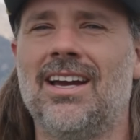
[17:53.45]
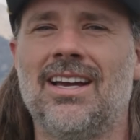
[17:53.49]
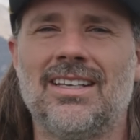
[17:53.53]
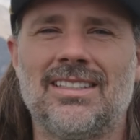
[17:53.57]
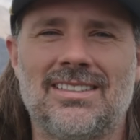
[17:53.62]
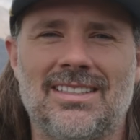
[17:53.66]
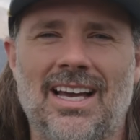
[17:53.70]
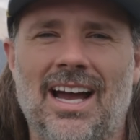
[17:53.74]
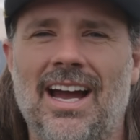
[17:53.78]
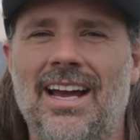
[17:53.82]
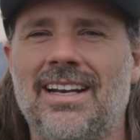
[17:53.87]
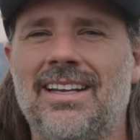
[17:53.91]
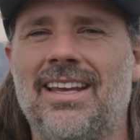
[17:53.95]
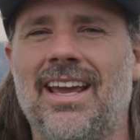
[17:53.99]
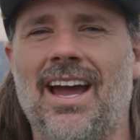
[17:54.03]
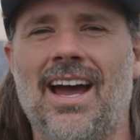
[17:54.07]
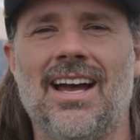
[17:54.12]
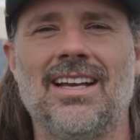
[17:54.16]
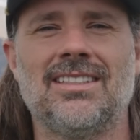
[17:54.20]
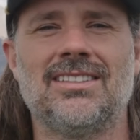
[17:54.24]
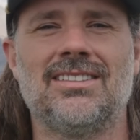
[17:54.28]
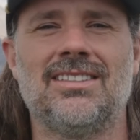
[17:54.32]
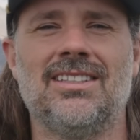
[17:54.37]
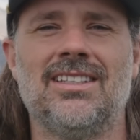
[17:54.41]
side
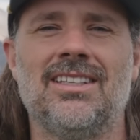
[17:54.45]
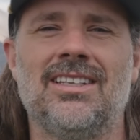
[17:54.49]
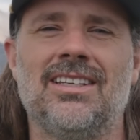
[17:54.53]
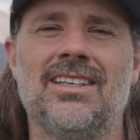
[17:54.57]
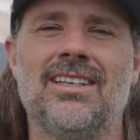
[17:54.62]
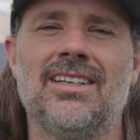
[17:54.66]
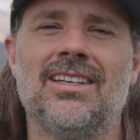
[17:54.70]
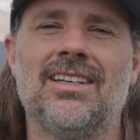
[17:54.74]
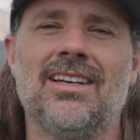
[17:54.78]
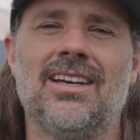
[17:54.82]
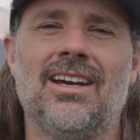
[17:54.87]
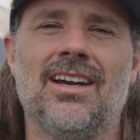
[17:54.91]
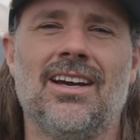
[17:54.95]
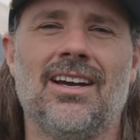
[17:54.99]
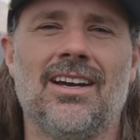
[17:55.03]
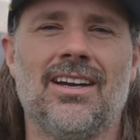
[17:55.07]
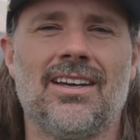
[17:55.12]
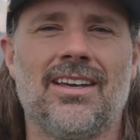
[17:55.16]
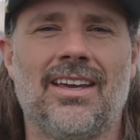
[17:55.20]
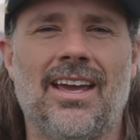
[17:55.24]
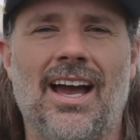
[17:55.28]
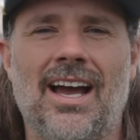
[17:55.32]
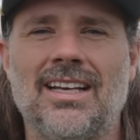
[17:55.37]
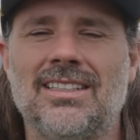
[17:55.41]
casting,
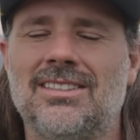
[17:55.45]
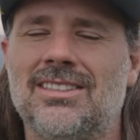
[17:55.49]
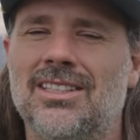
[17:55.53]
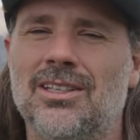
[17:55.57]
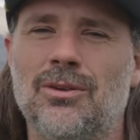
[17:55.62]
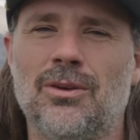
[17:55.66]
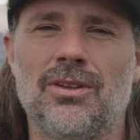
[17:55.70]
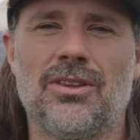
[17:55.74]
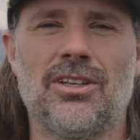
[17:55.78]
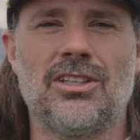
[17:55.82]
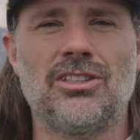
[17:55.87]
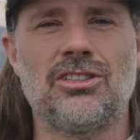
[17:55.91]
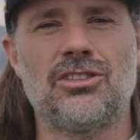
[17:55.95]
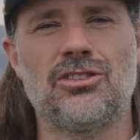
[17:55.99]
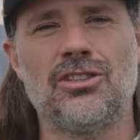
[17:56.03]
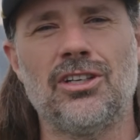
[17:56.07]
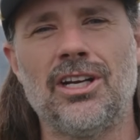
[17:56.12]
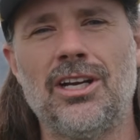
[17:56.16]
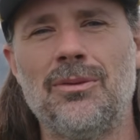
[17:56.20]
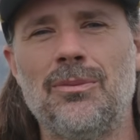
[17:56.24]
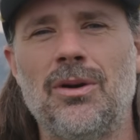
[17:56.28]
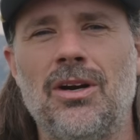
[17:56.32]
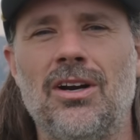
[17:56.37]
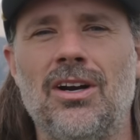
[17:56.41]
casting with a
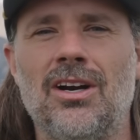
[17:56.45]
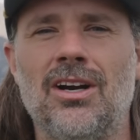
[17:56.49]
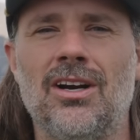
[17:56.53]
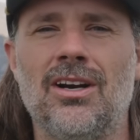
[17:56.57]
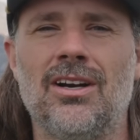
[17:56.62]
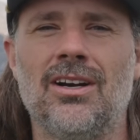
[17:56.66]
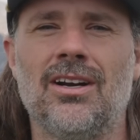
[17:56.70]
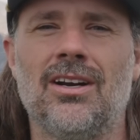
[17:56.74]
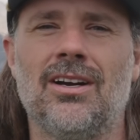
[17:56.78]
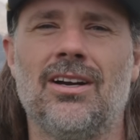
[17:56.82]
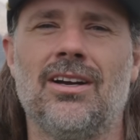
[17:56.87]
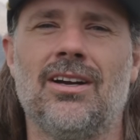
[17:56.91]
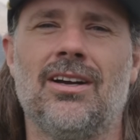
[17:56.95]
streamer.